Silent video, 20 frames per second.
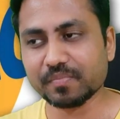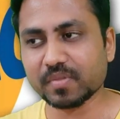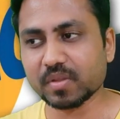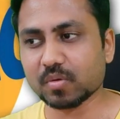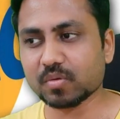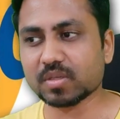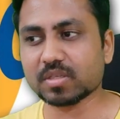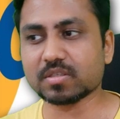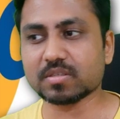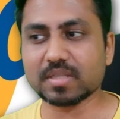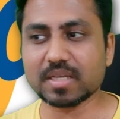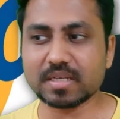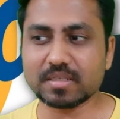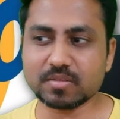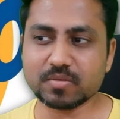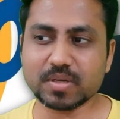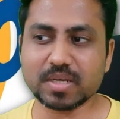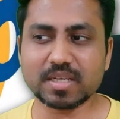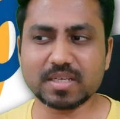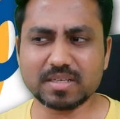Okay, so
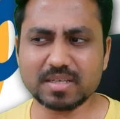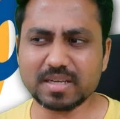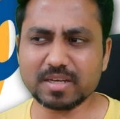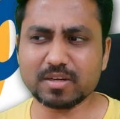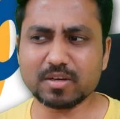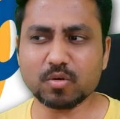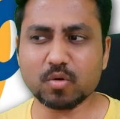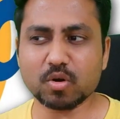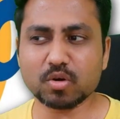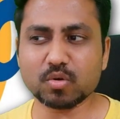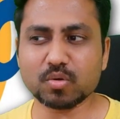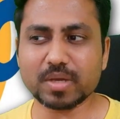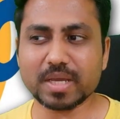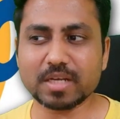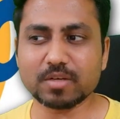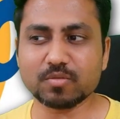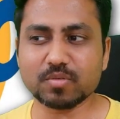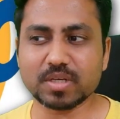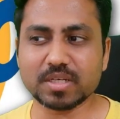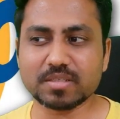that's why it auto
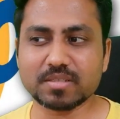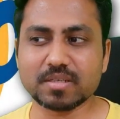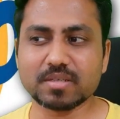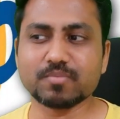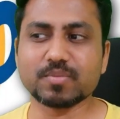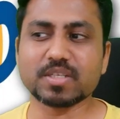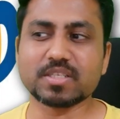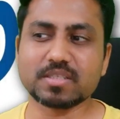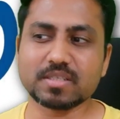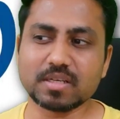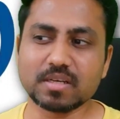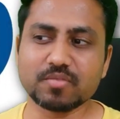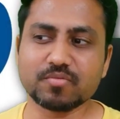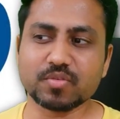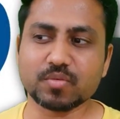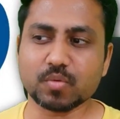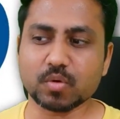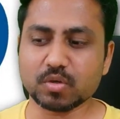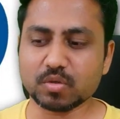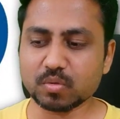calculates it, but still if
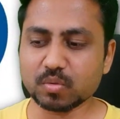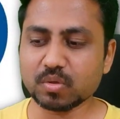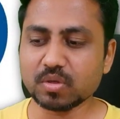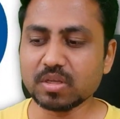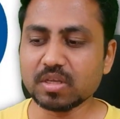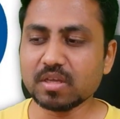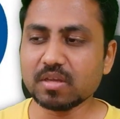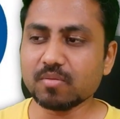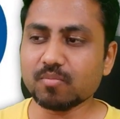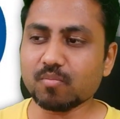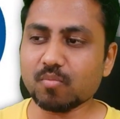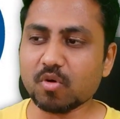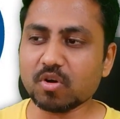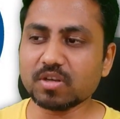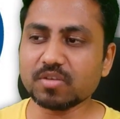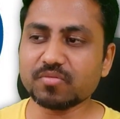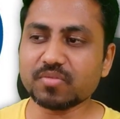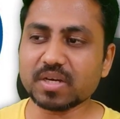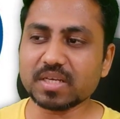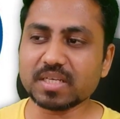you want to
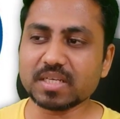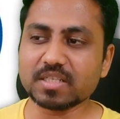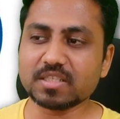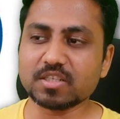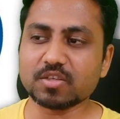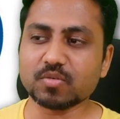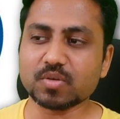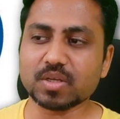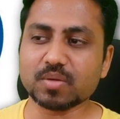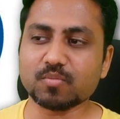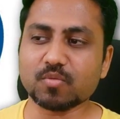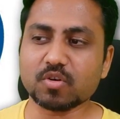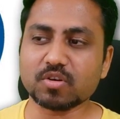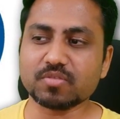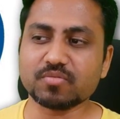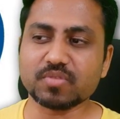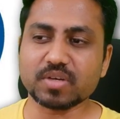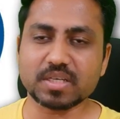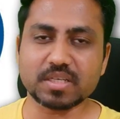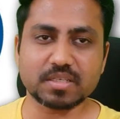modify it, you can
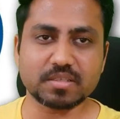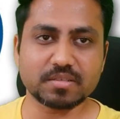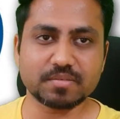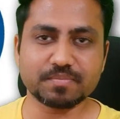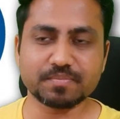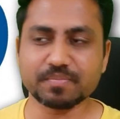modify it.